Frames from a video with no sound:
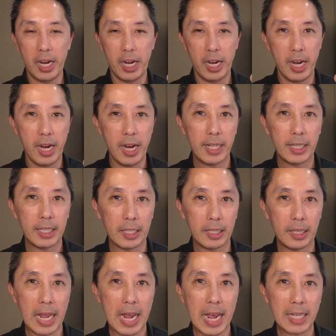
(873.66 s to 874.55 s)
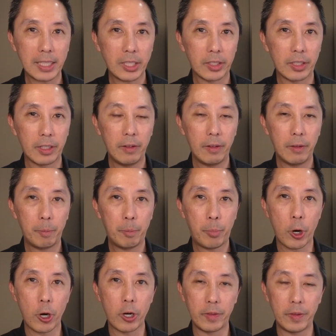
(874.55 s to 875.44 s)
And the last
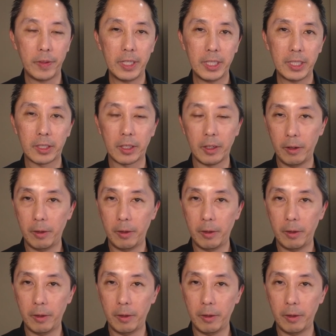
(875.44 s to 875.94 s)
part of this